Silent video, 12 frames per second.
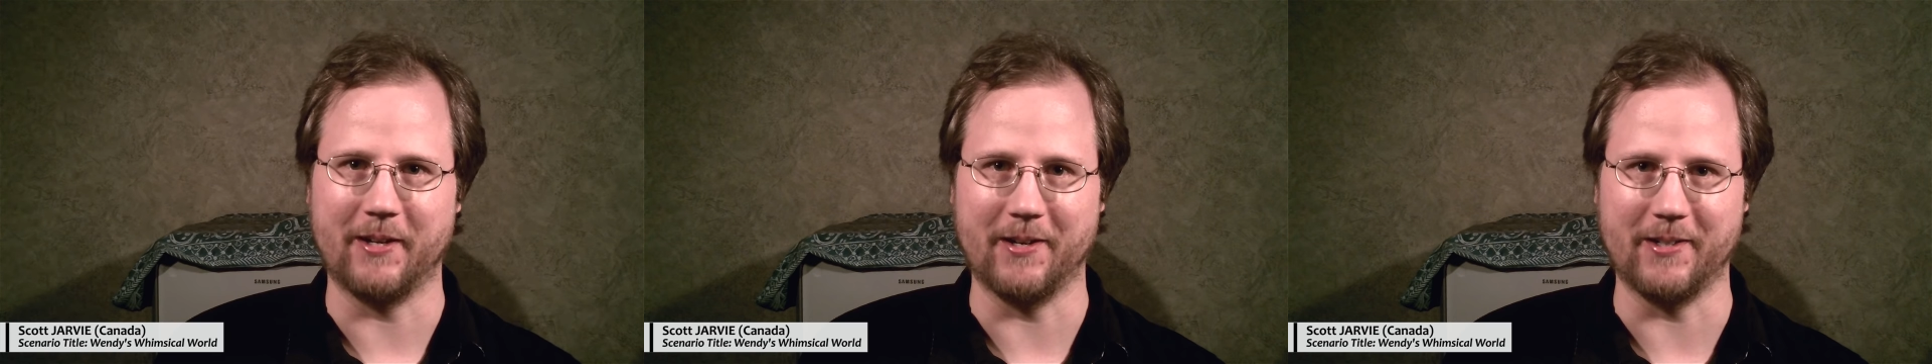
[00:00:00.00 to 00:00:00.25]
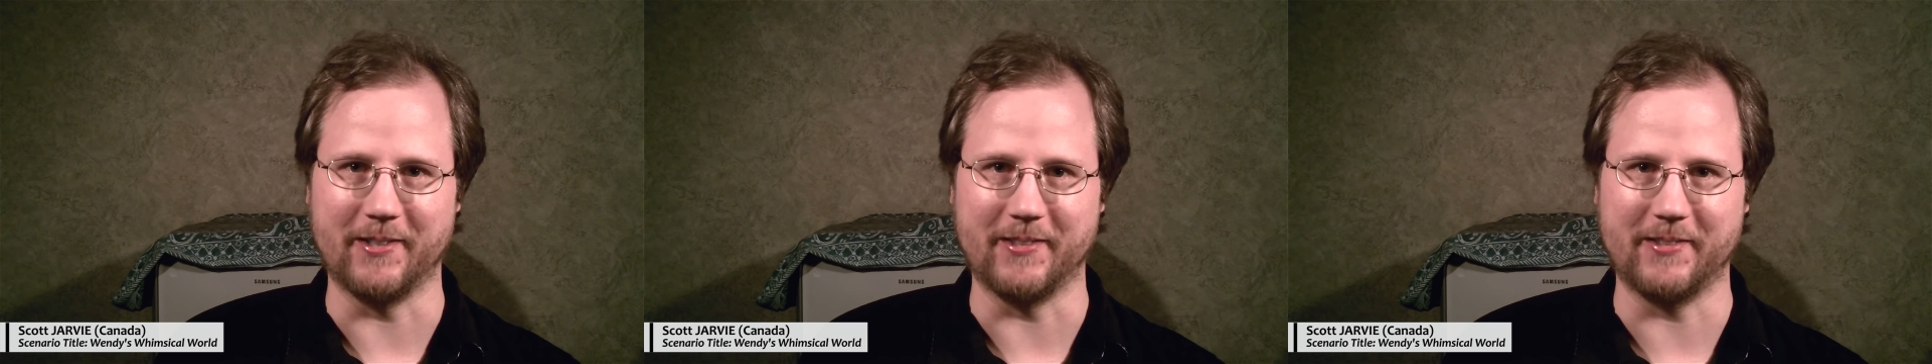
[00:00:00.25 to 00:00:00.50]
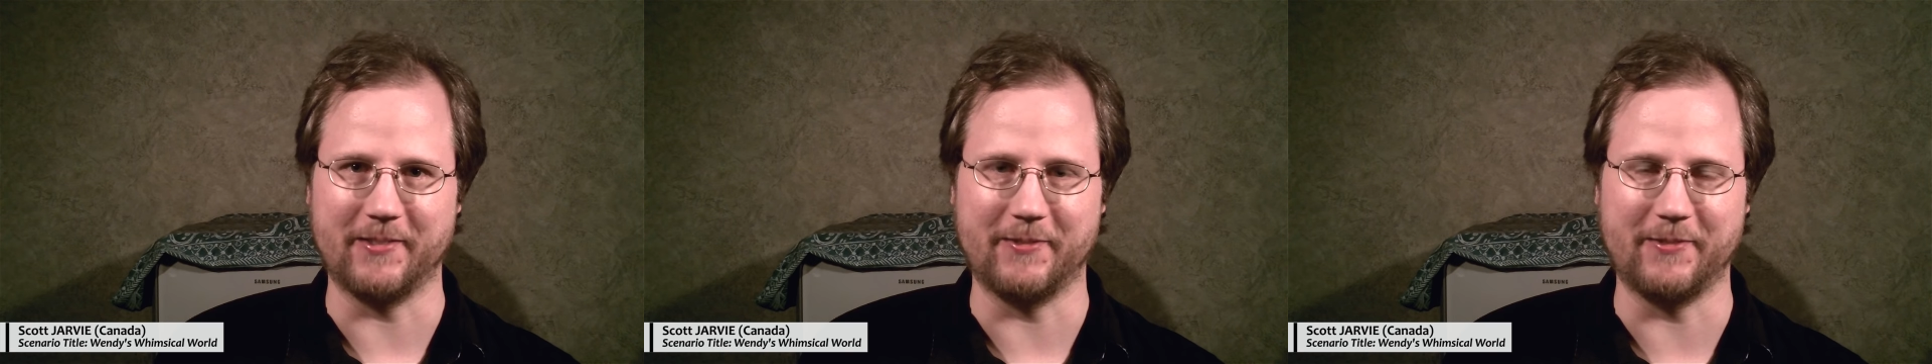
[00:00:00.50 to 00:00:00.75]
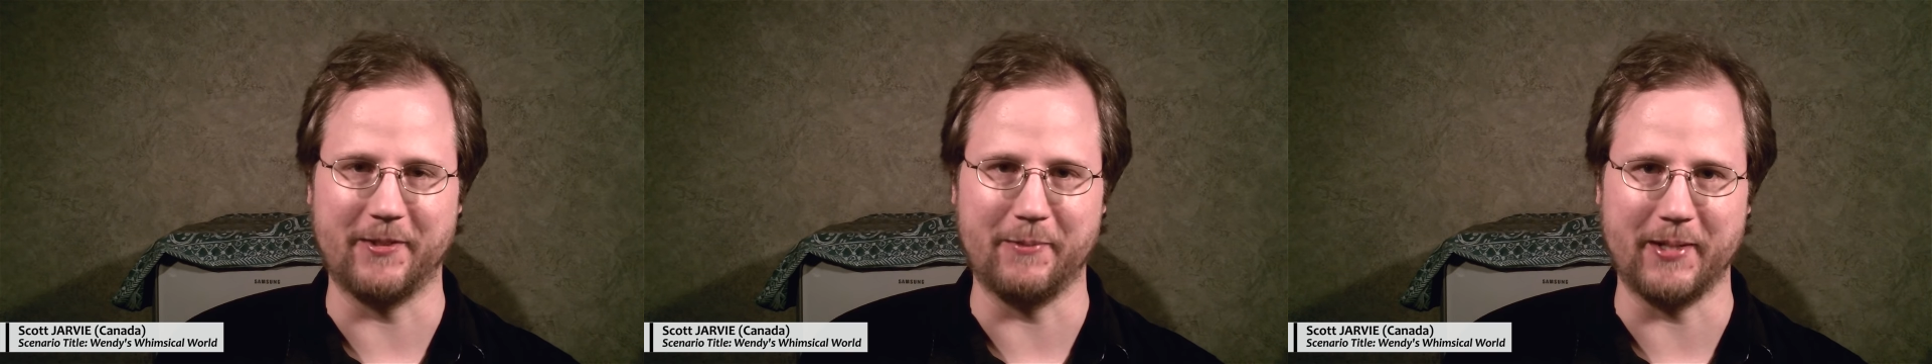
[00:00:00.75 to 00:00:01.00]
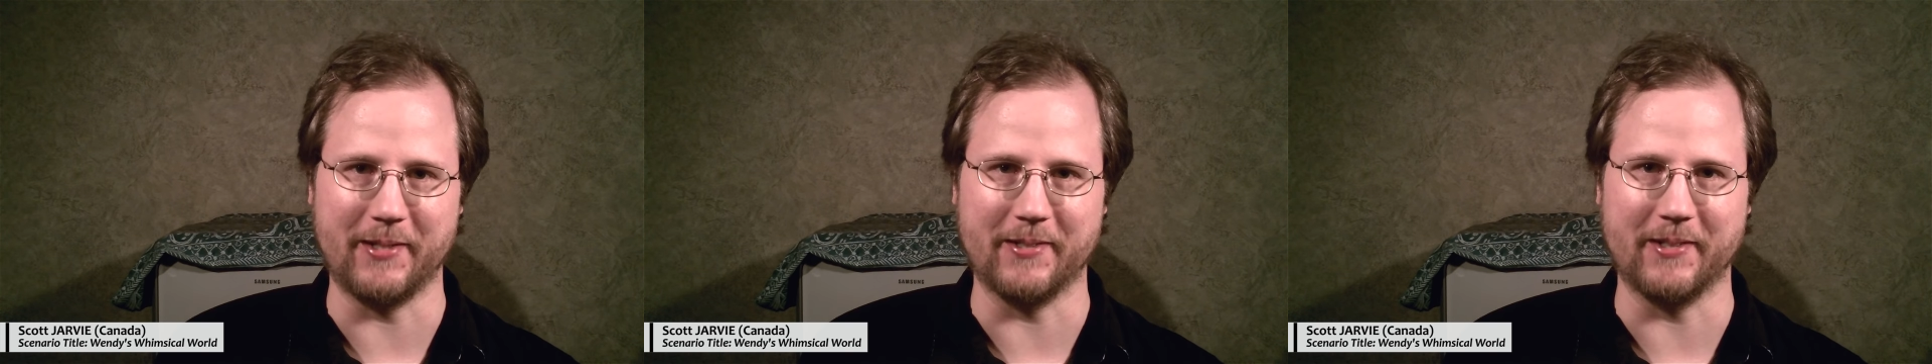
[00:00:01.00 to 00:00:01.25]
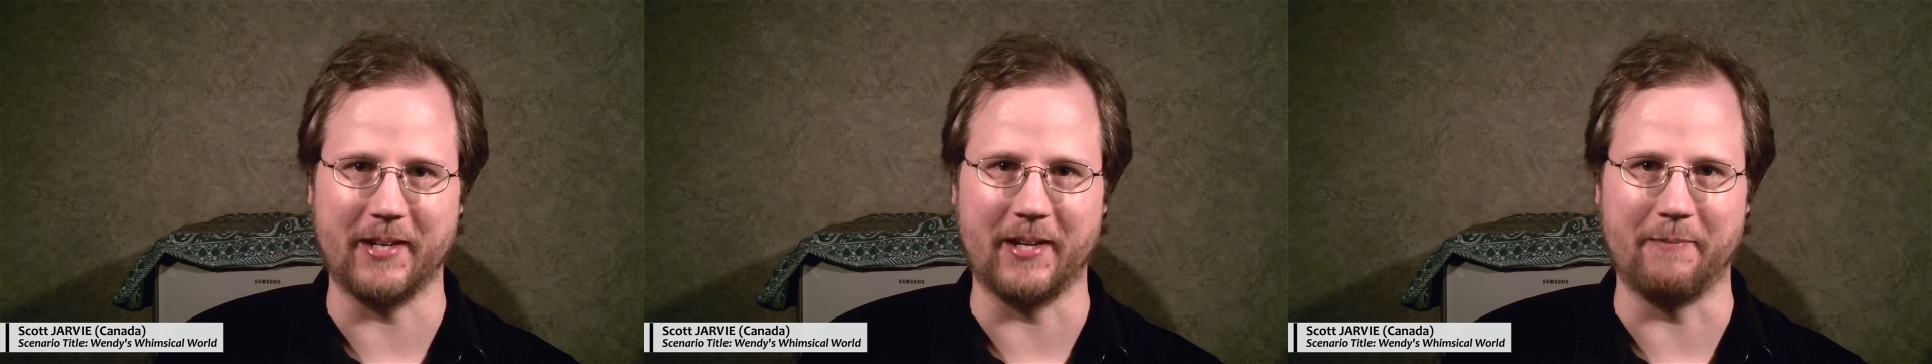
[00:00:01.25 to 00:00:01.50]
artist,
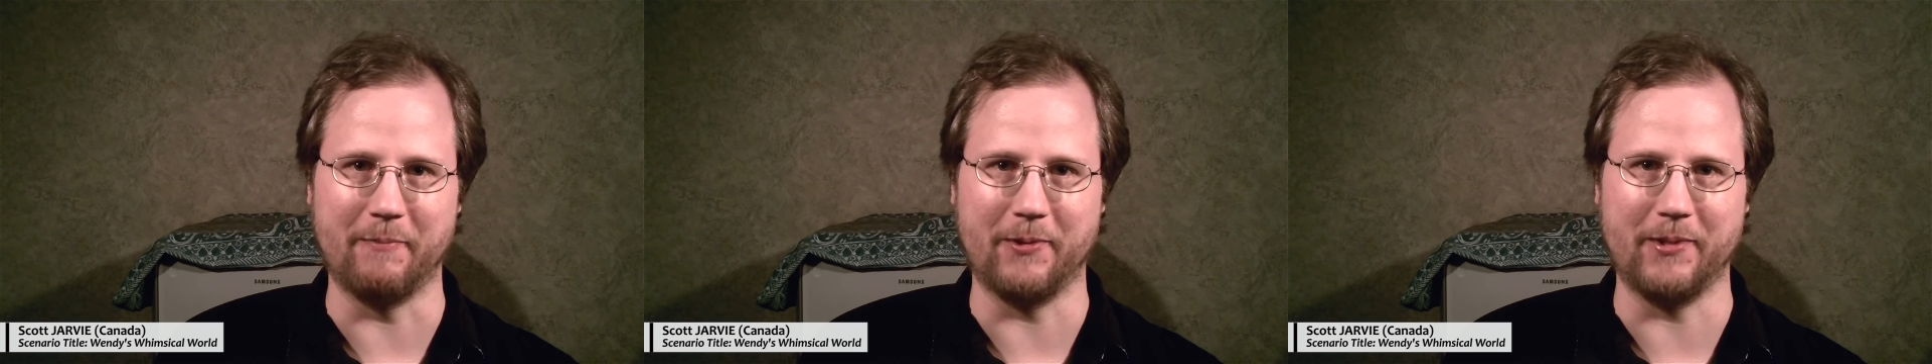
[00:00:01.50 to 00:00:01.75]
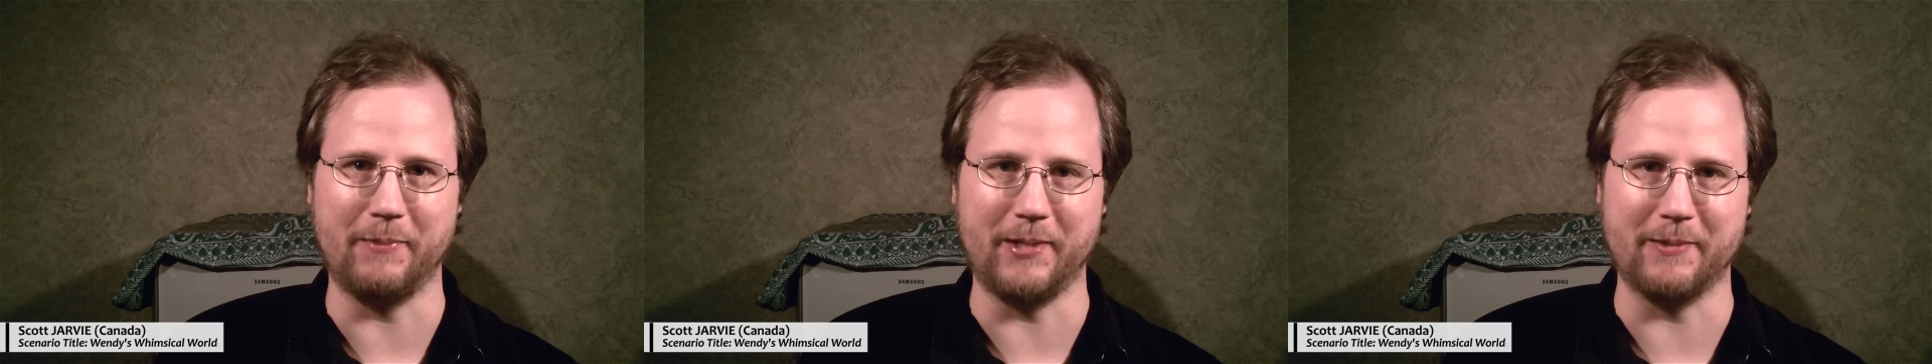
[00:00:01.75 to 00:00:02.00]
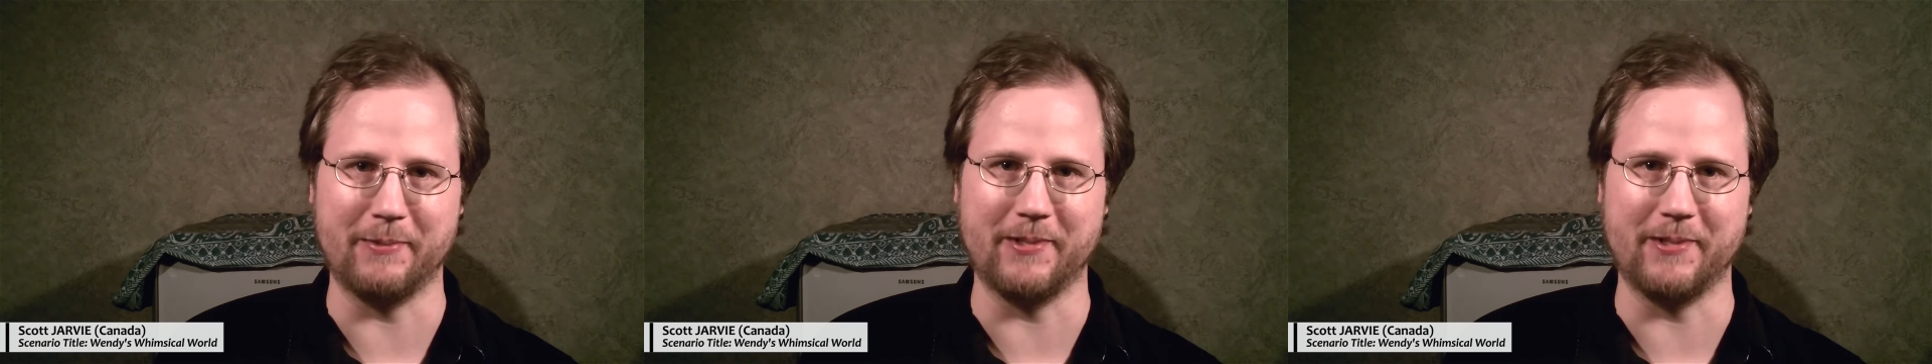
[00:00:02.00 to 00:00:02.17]
filmmaker, and multimedia